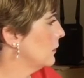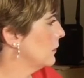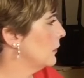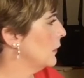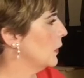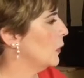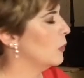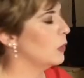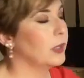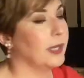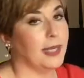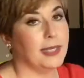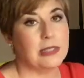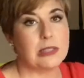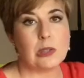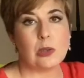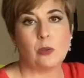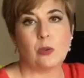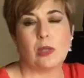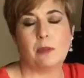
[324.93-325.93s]
Okay,
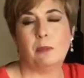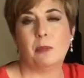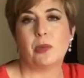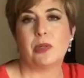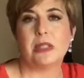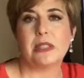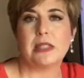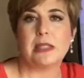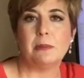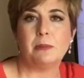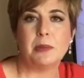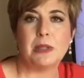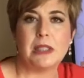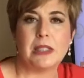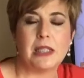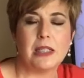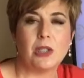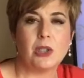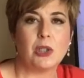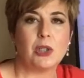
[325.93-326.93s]
so the
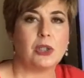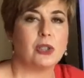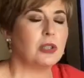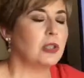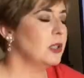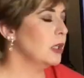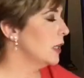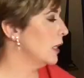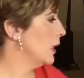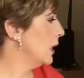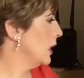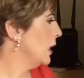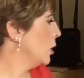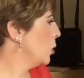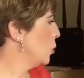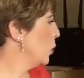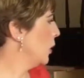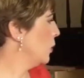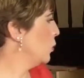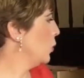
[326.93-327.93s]
precipitation is
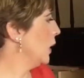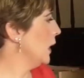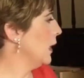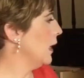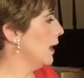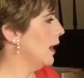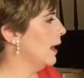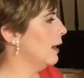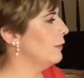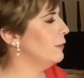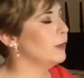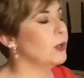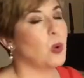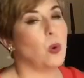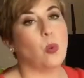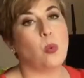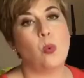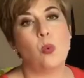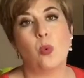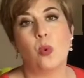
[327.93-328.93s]
when we have
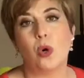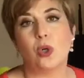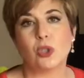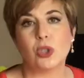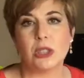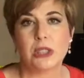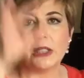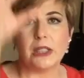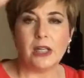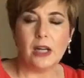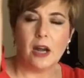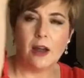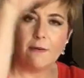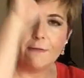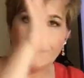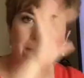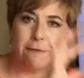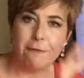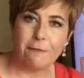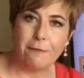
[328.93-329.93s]
water
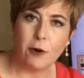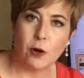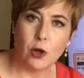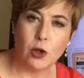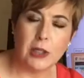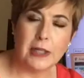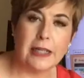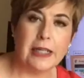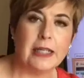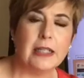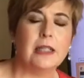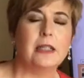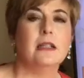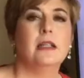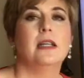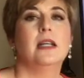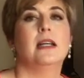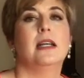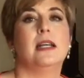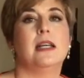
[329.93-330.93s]
falling
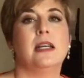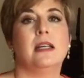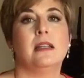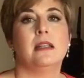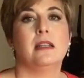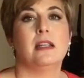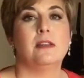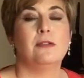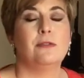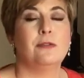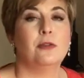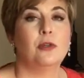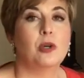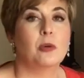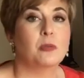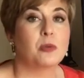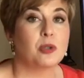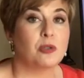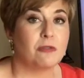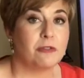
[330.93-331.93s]
in the form
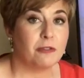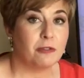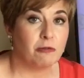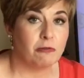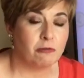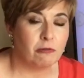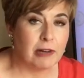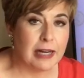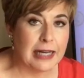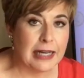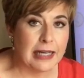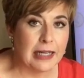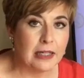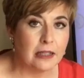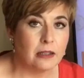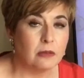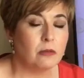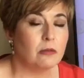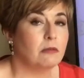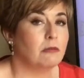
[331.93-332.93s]
of rain.
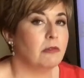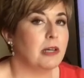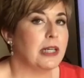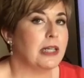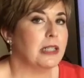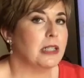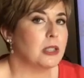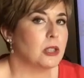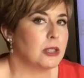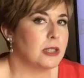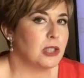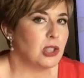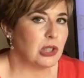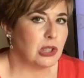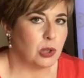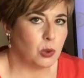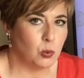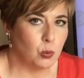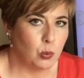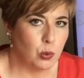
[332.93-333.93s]
Rain is
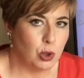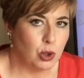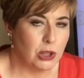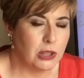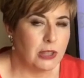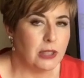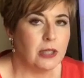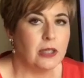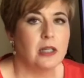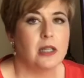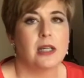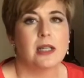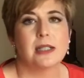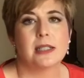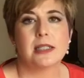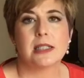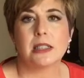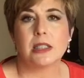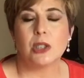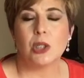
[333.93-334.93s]
just water.
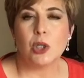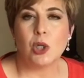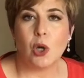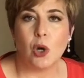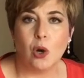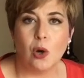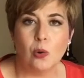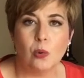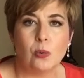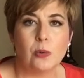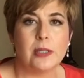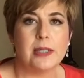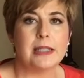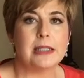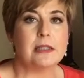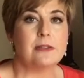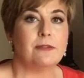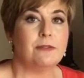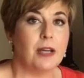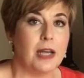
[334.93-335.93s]
Snow is
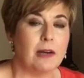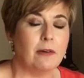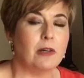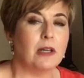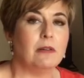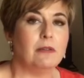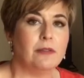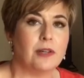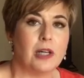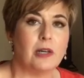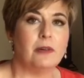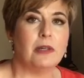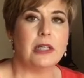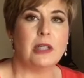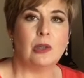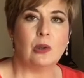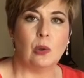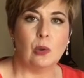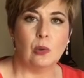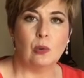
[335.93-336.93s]
very, very
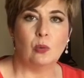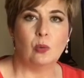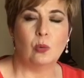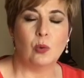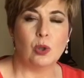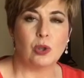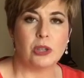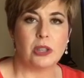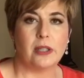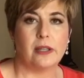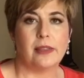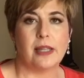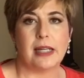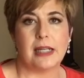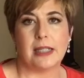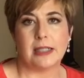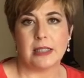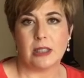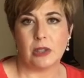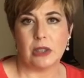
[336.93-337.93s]
cold water
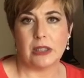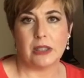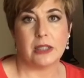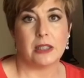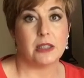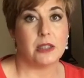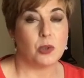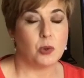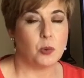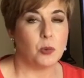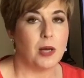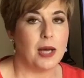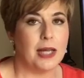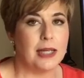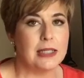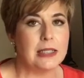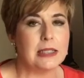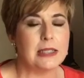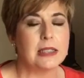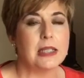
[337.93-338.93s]
that turn into
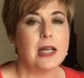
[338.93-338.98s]
ice.